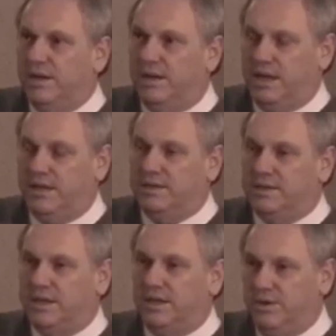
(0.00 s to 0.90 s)
like let's
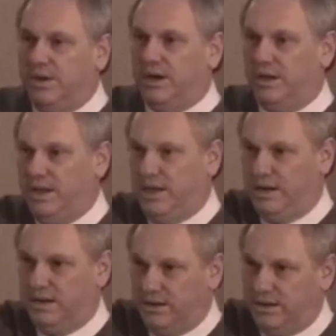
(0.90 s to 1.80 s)
say that you get a lead,
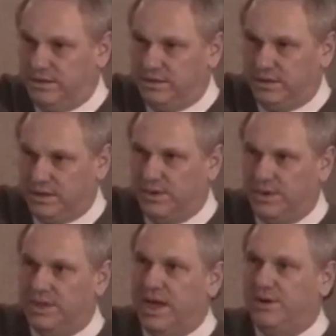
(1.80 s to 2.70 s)
because
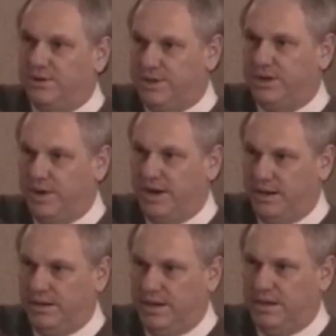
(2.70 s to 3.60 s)
Otis, now you're
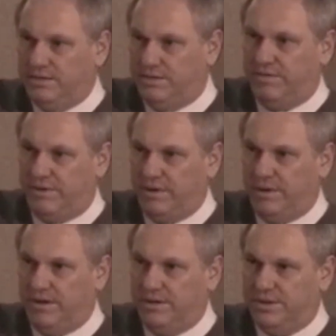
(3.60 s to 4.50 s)
generating leads for
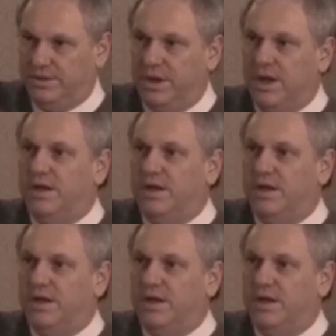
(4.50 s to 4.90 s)
foreclosures.